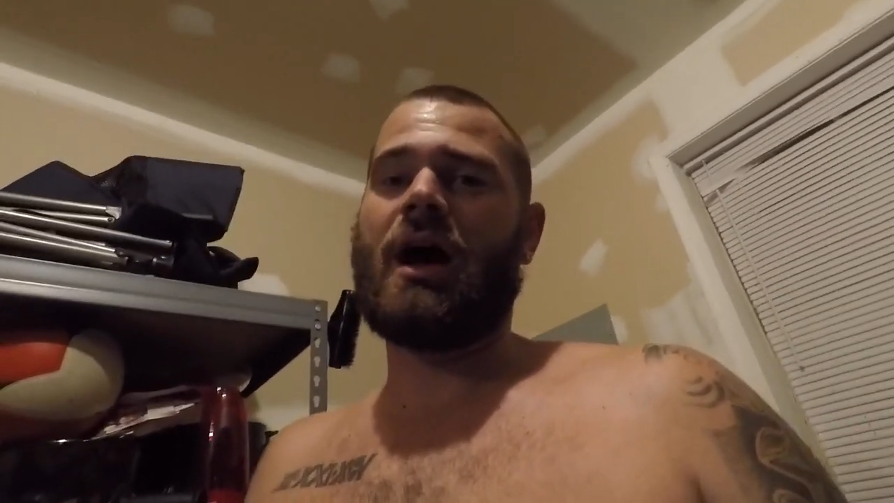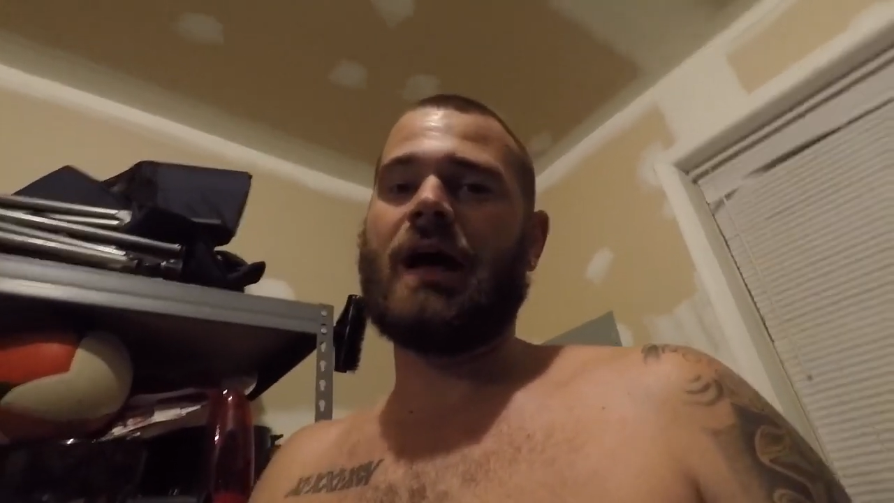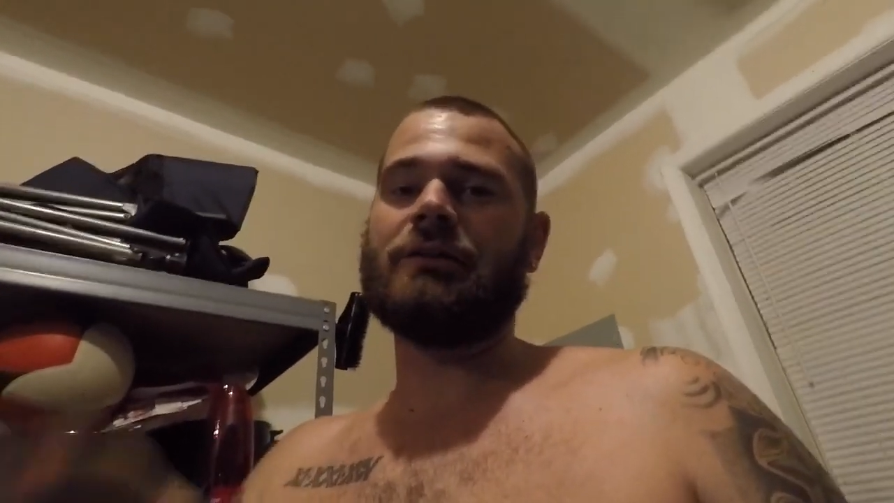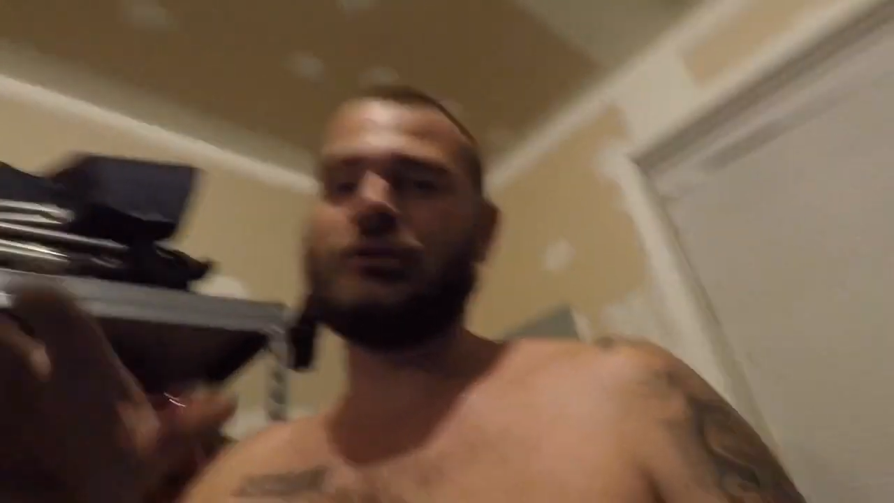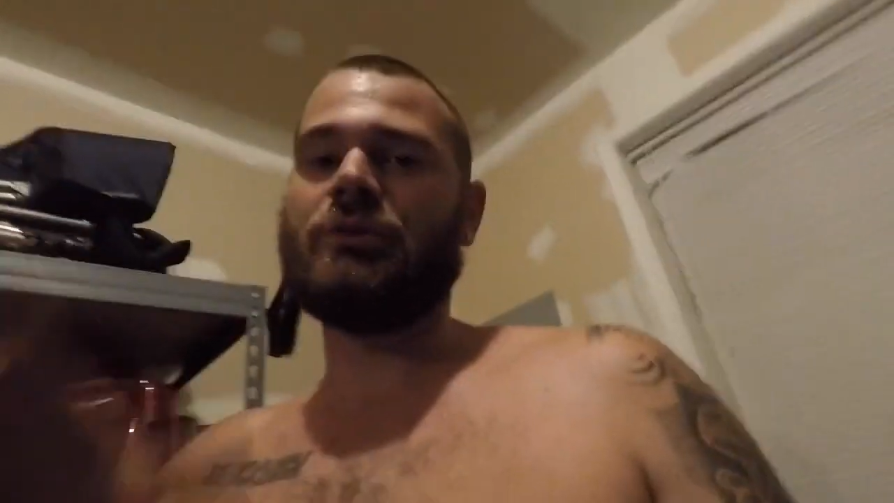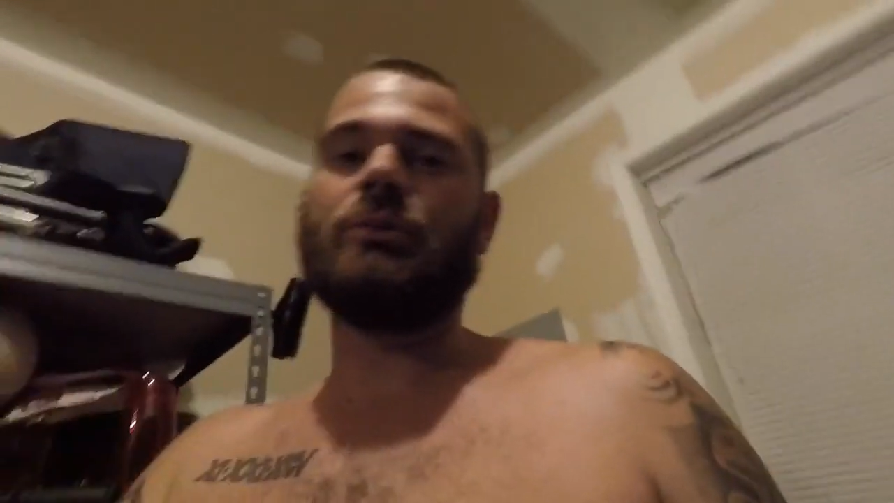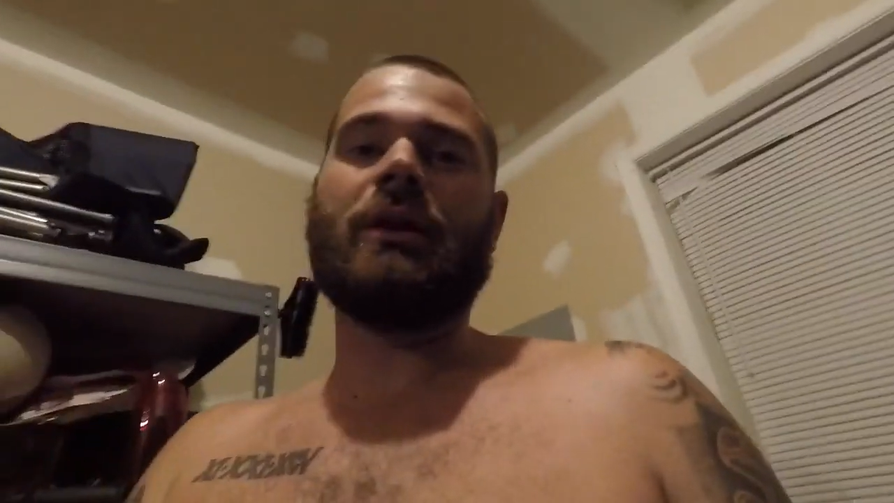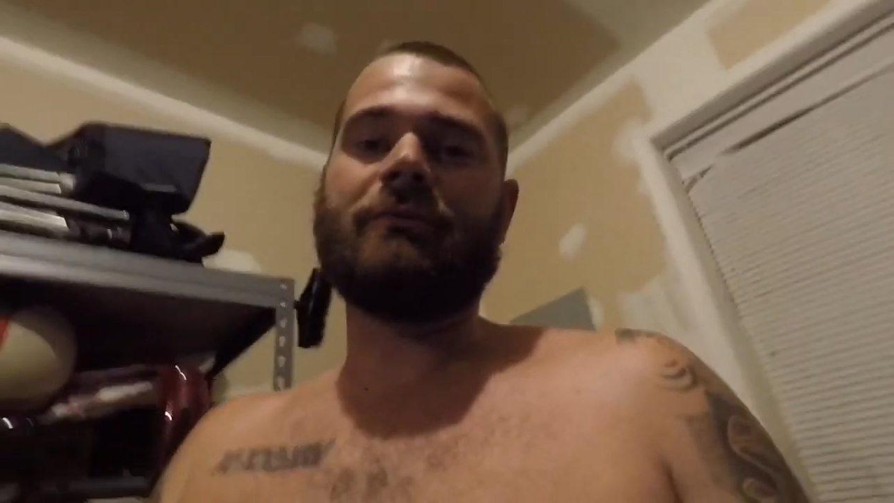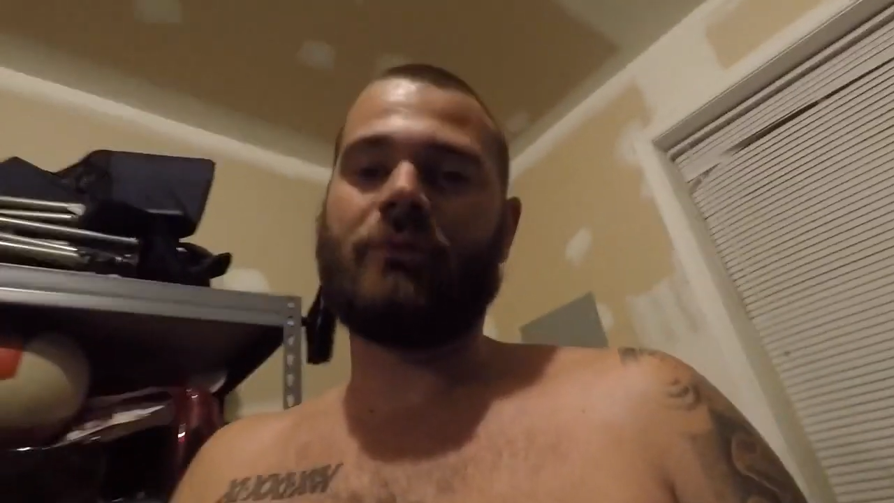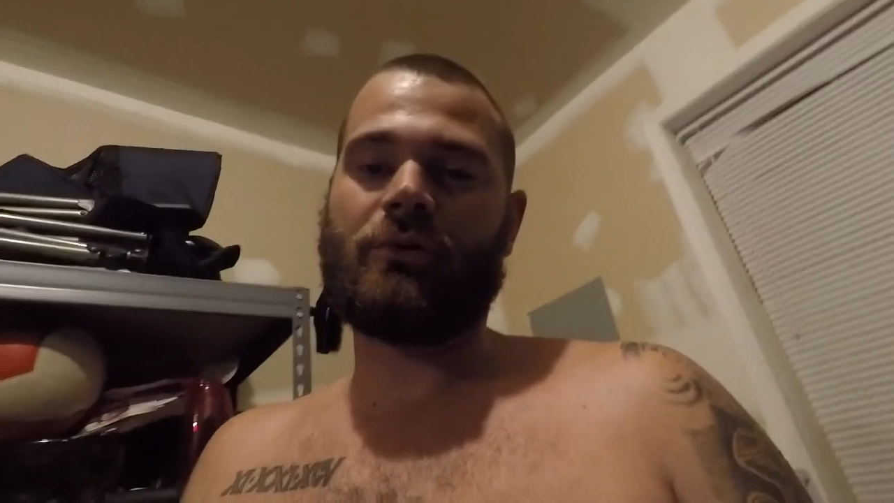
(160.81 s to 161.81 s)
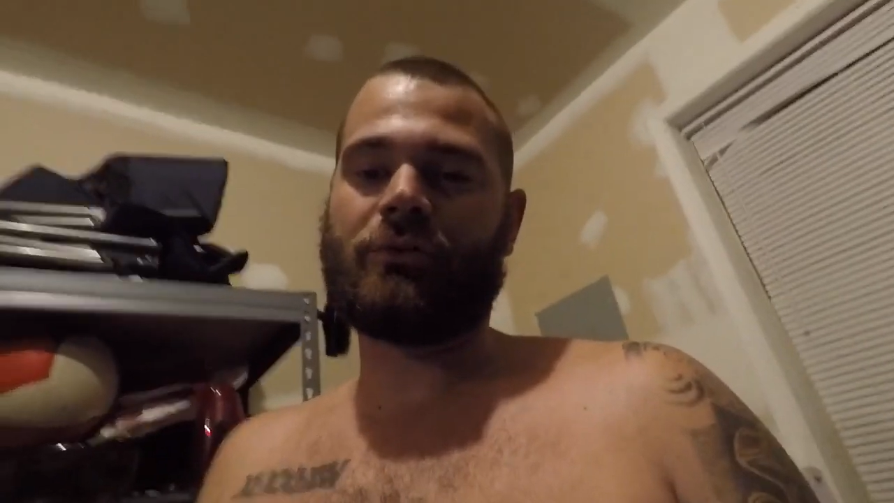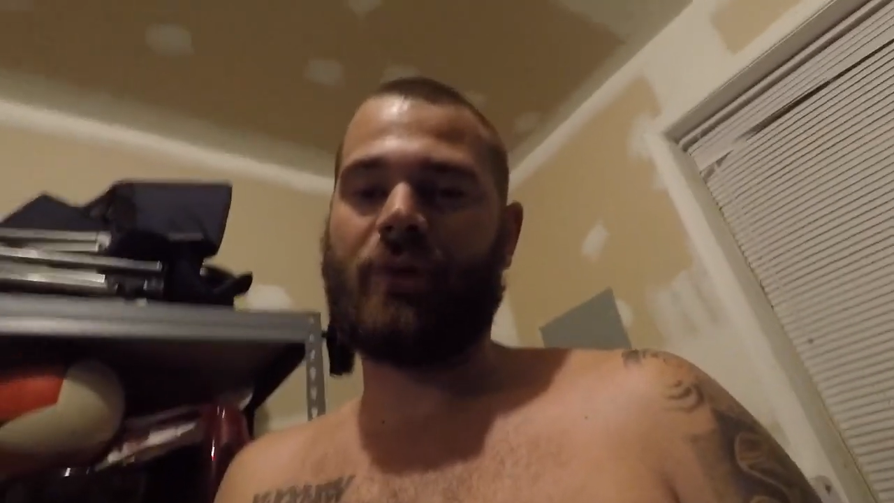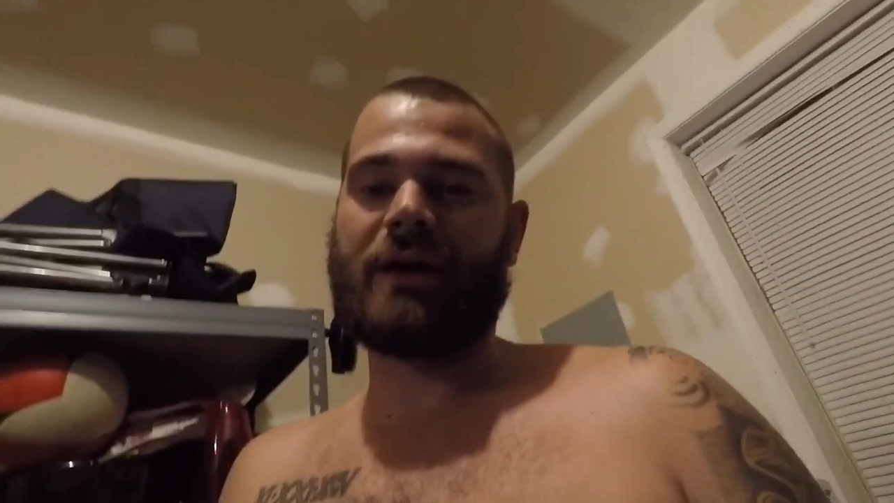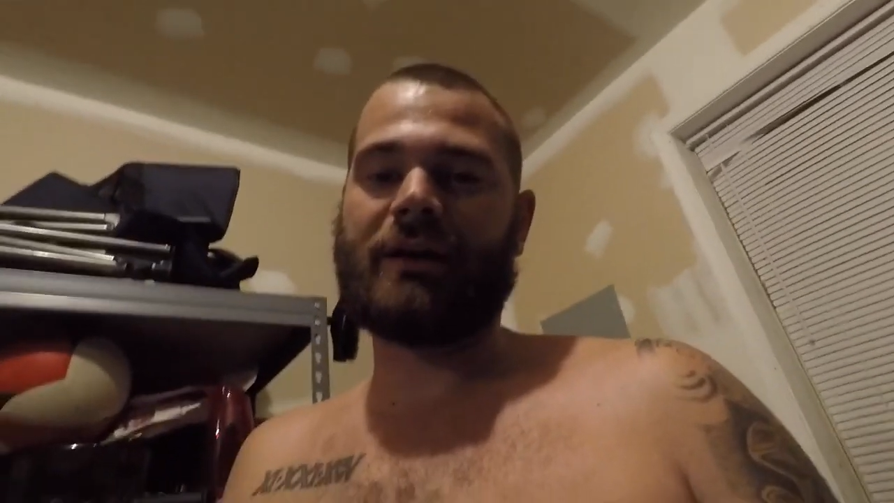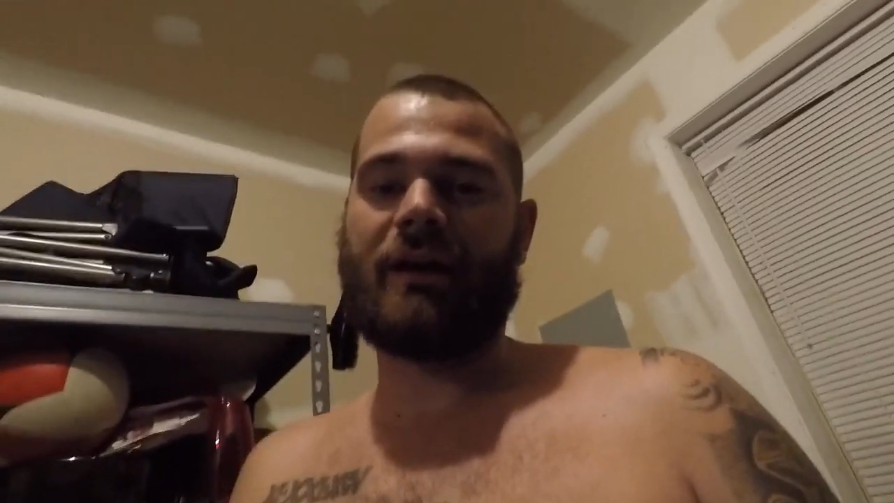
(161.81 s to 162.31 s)
I do love
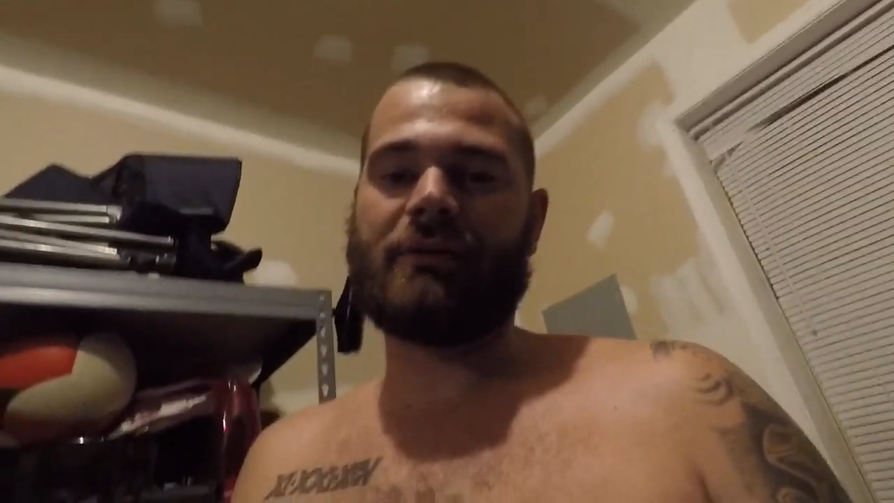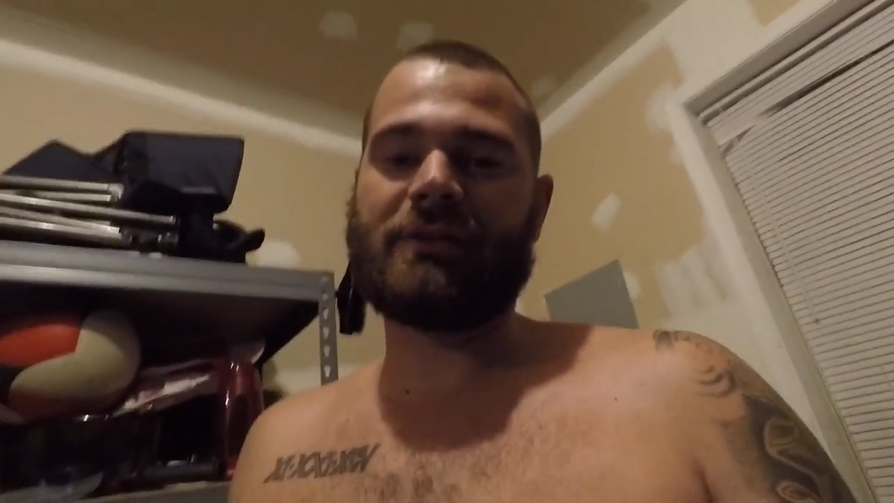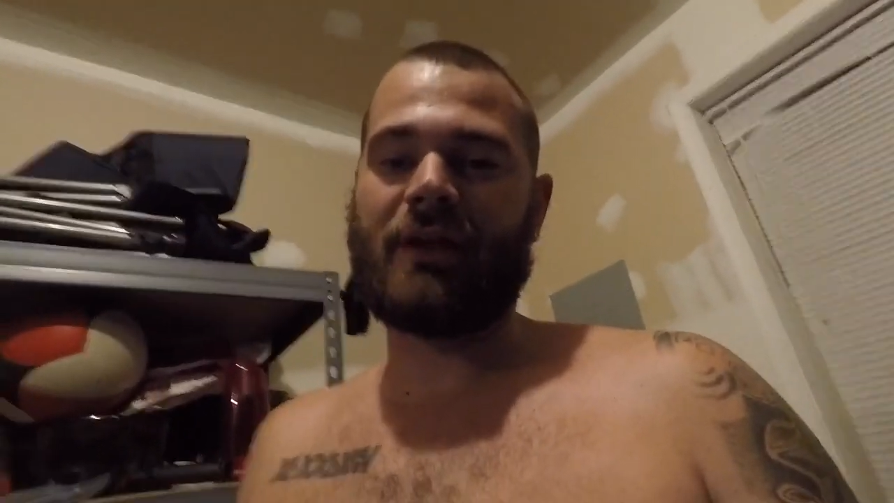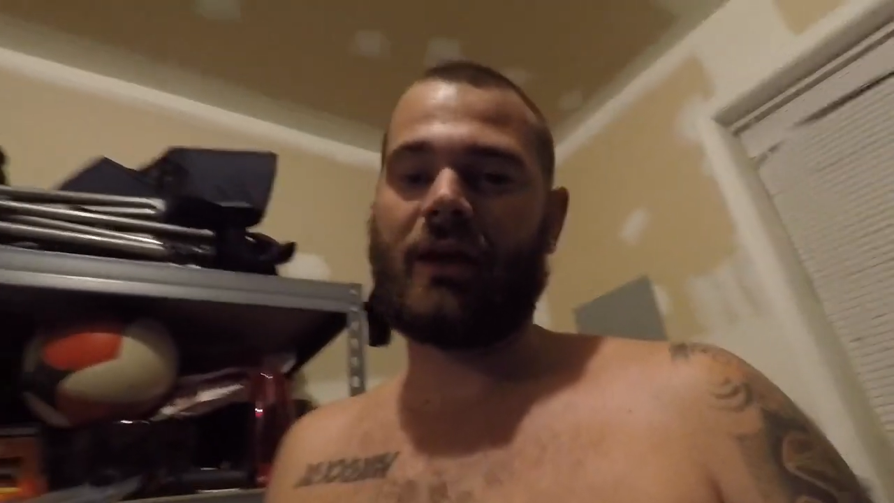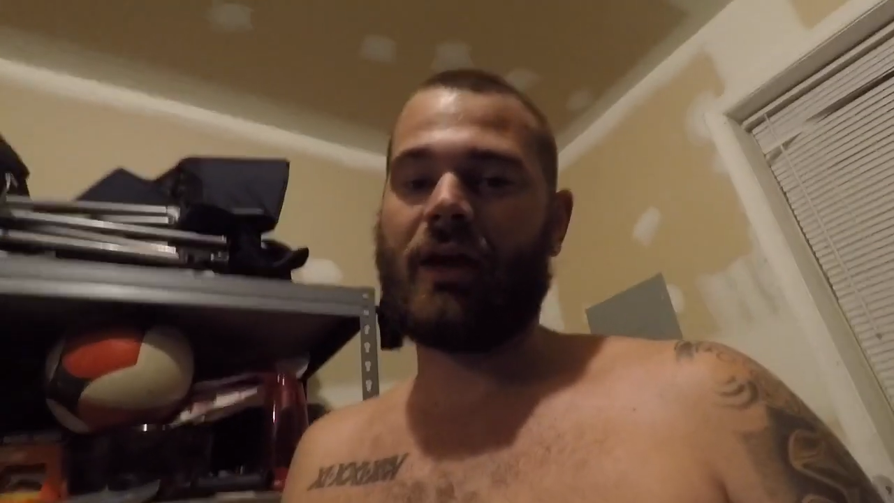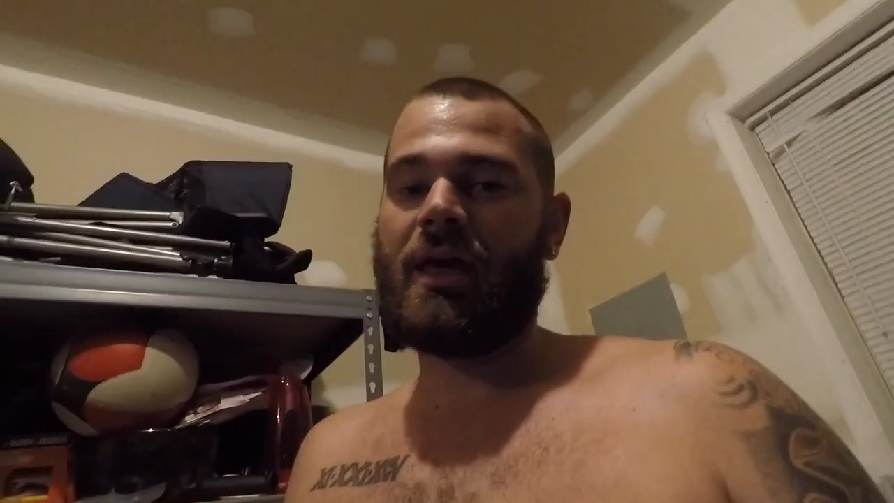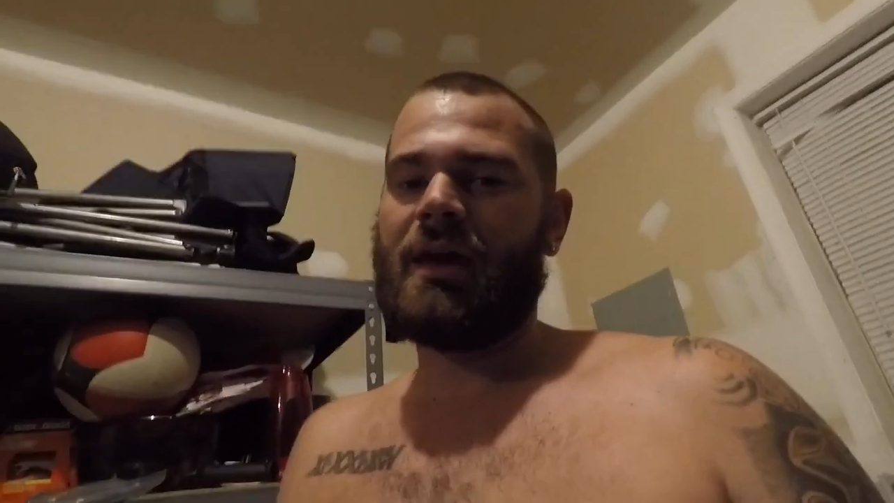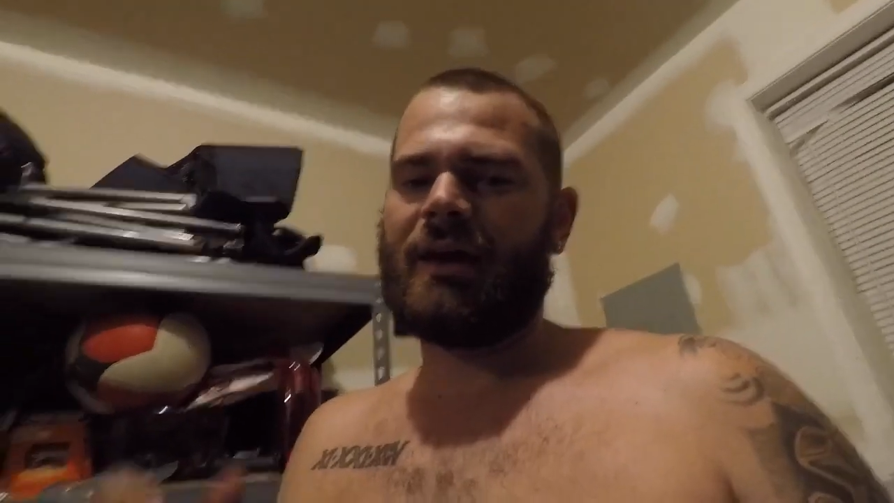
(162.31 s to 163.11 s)
Volkswagen and everything,